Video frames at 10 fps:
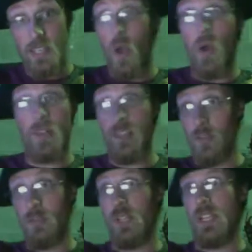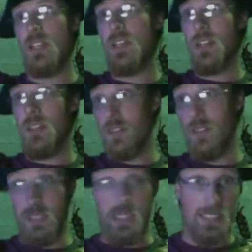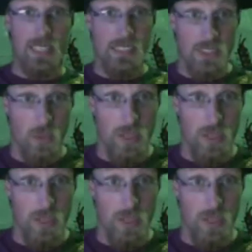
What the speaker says: arguably, the success story